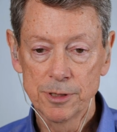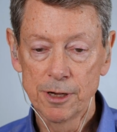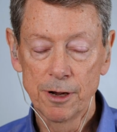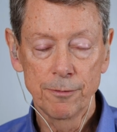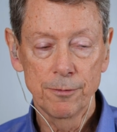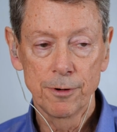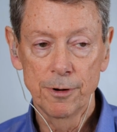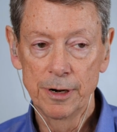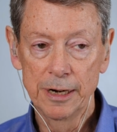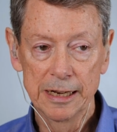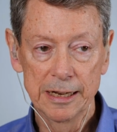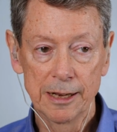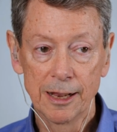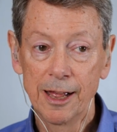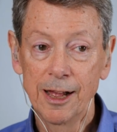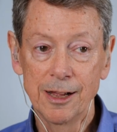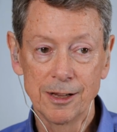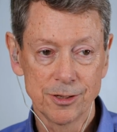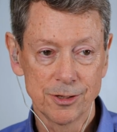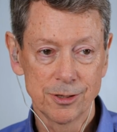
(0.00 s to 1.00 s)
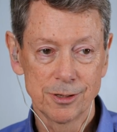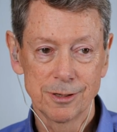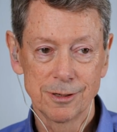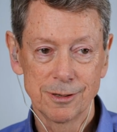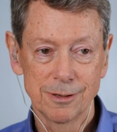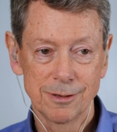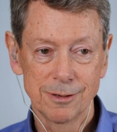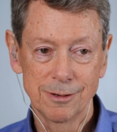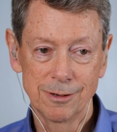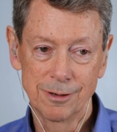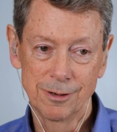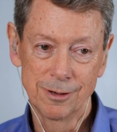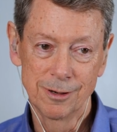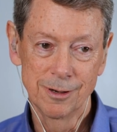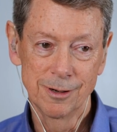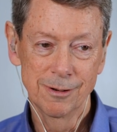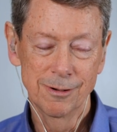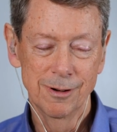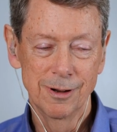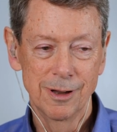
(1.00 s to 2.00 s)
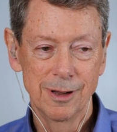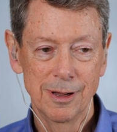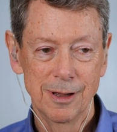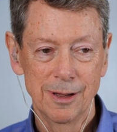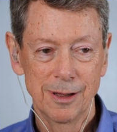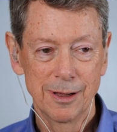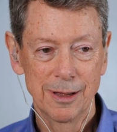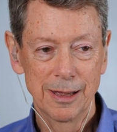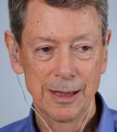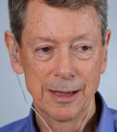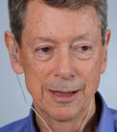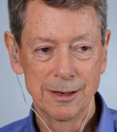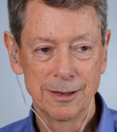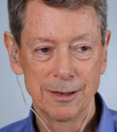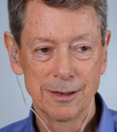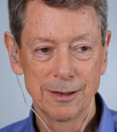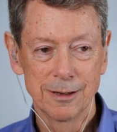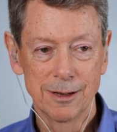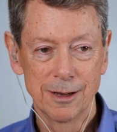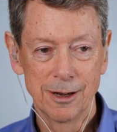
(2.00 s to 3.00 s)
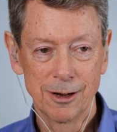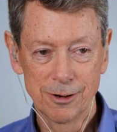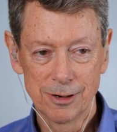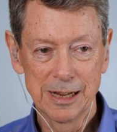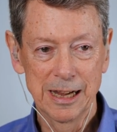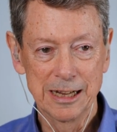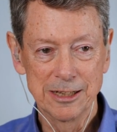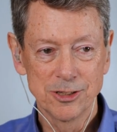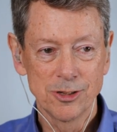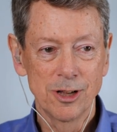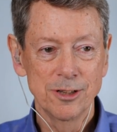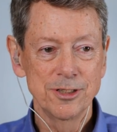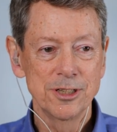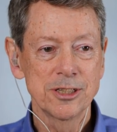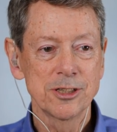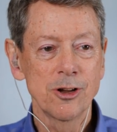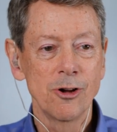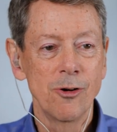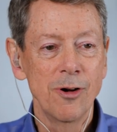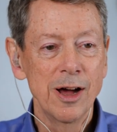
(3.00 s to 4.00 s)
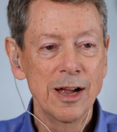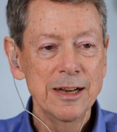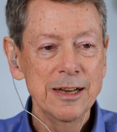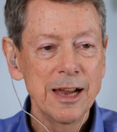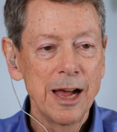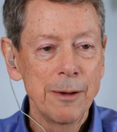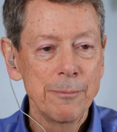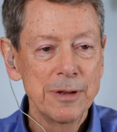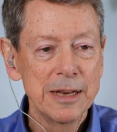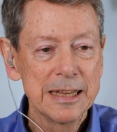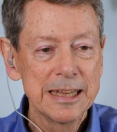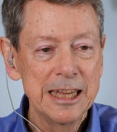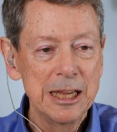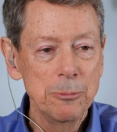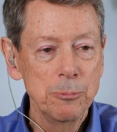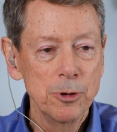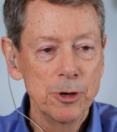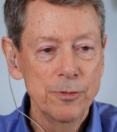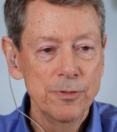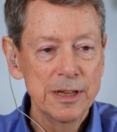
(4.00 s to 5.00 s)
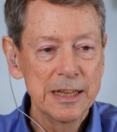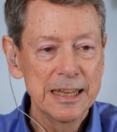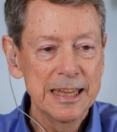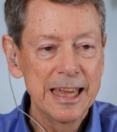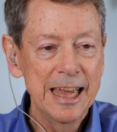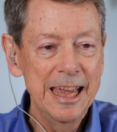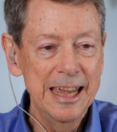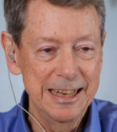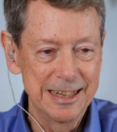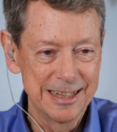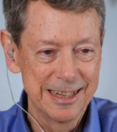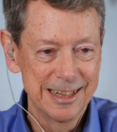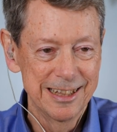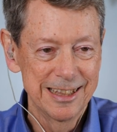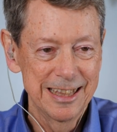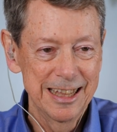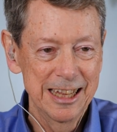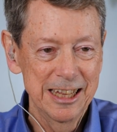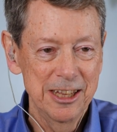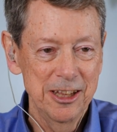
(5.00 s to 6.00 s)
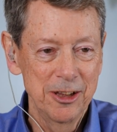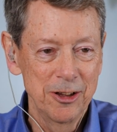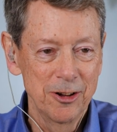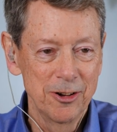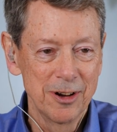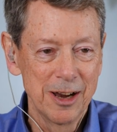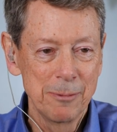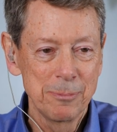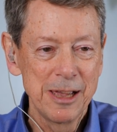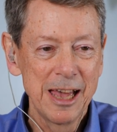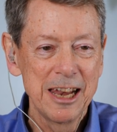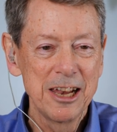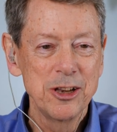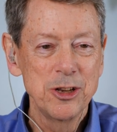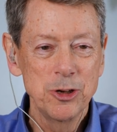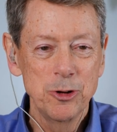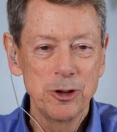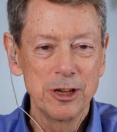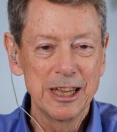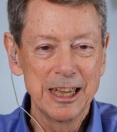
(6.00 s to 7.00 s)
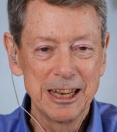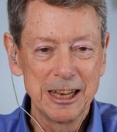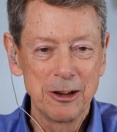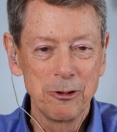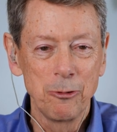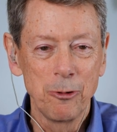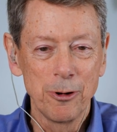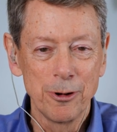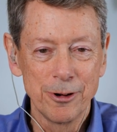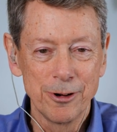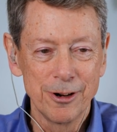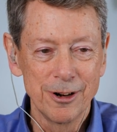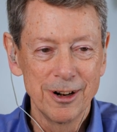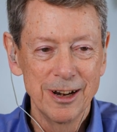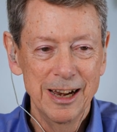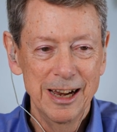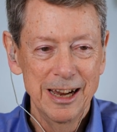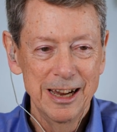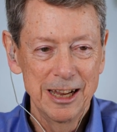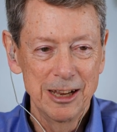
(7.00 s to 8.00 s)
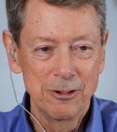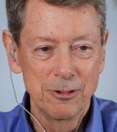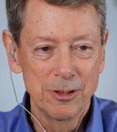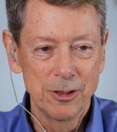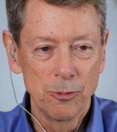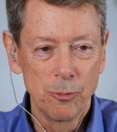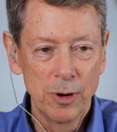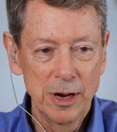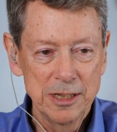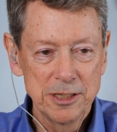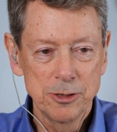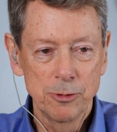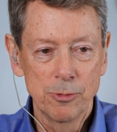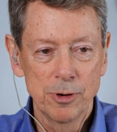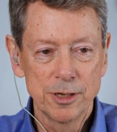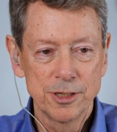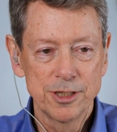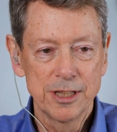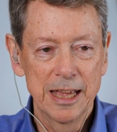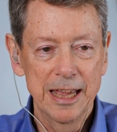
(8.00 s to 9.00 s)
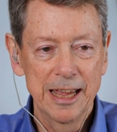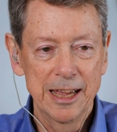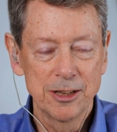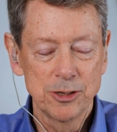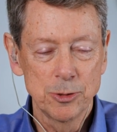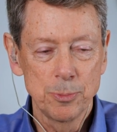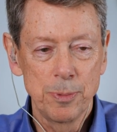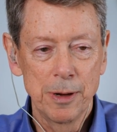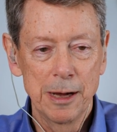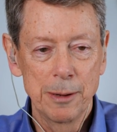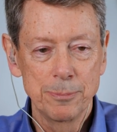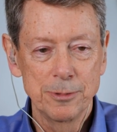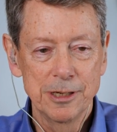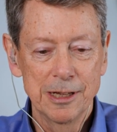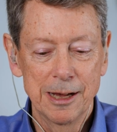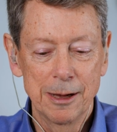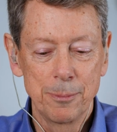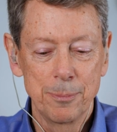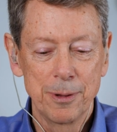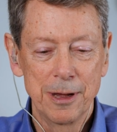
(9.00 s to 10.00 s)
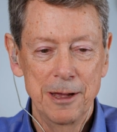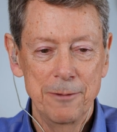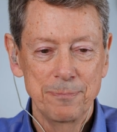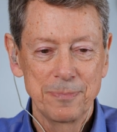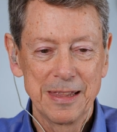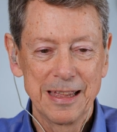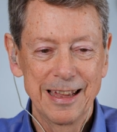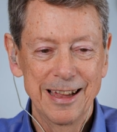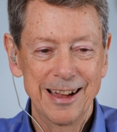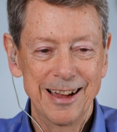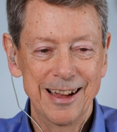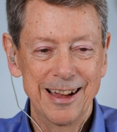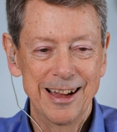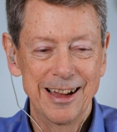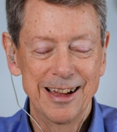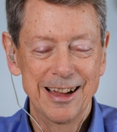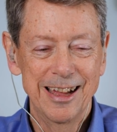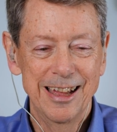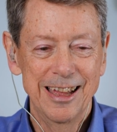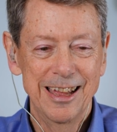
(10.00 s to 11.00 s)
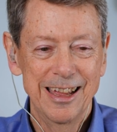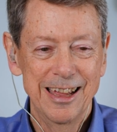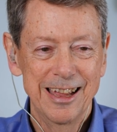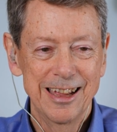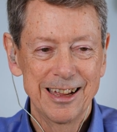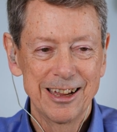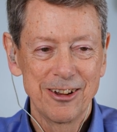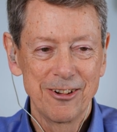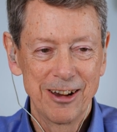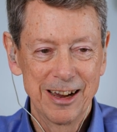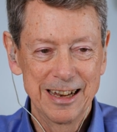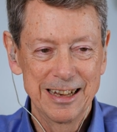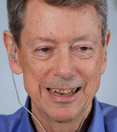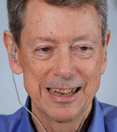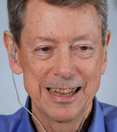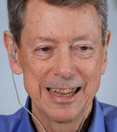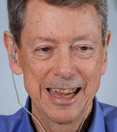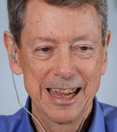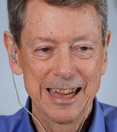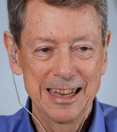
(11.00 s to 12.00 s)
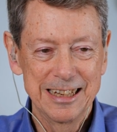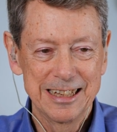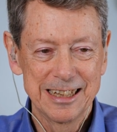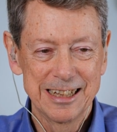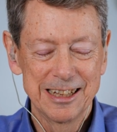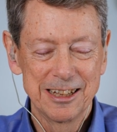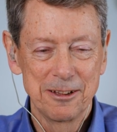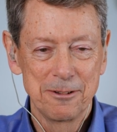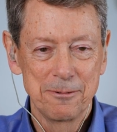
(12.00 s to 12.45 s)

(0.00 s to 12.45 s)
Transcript: suffer any less, you know? And okay, so I'll just go on. I'm going to keep moving. Kate, thank you. I'm kind of doing it in order in the ways in which the hands popped up. Uh, Great. Kate.